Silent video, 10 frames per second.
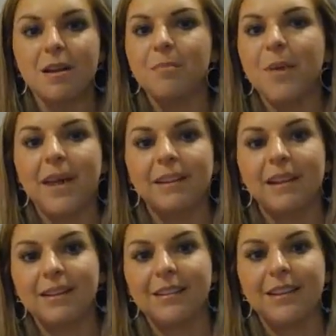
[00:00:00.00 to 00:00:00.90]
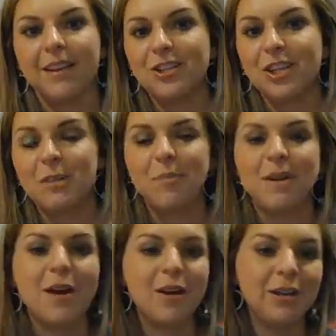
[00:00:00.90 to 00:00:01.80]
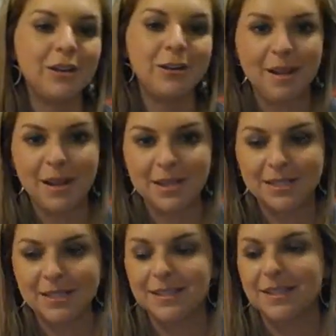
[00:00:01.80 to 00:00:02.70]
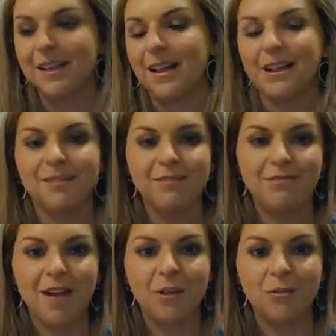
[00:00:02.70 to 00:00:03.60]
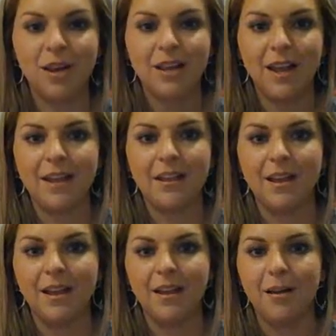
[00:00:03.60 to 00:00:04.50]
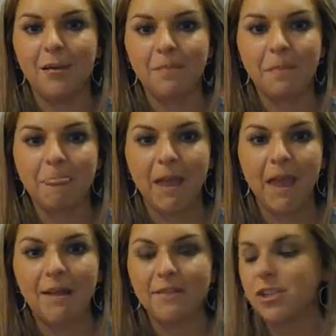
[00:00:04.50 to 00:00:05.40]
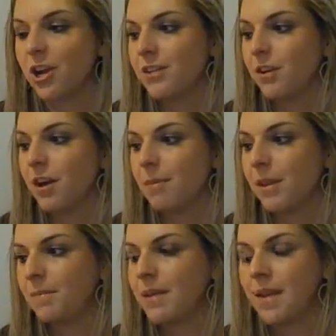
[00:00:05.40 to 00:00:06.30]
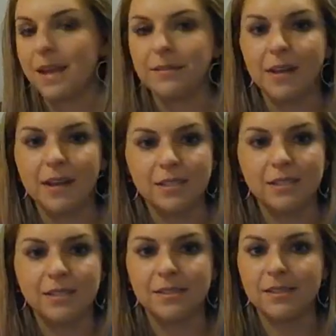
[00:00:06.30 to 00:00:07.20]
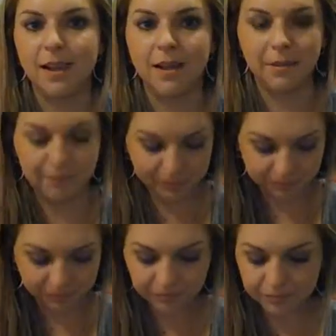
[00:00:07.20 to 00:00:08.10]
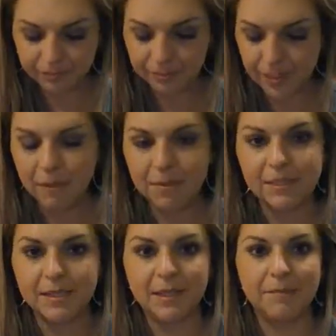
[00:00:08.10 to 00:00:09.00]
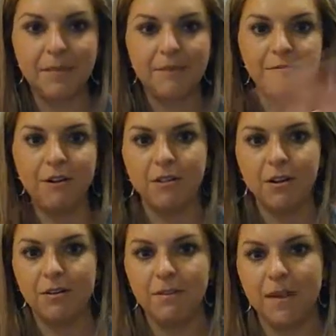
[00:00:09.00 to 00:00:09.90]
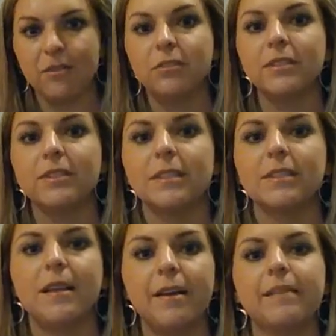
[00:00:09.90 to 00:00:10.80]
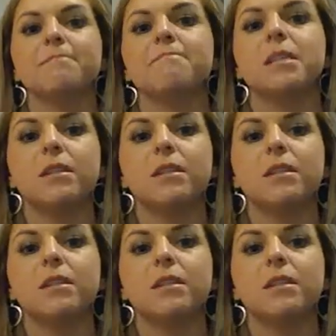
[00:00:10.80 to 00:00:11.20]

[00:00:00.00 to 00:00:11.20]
But luckily they were cheap, and now I learned my lesson and I found what I like. I haven't checked out Hobby Lobby yet. I just happened to see them like front row in Michael's and got them.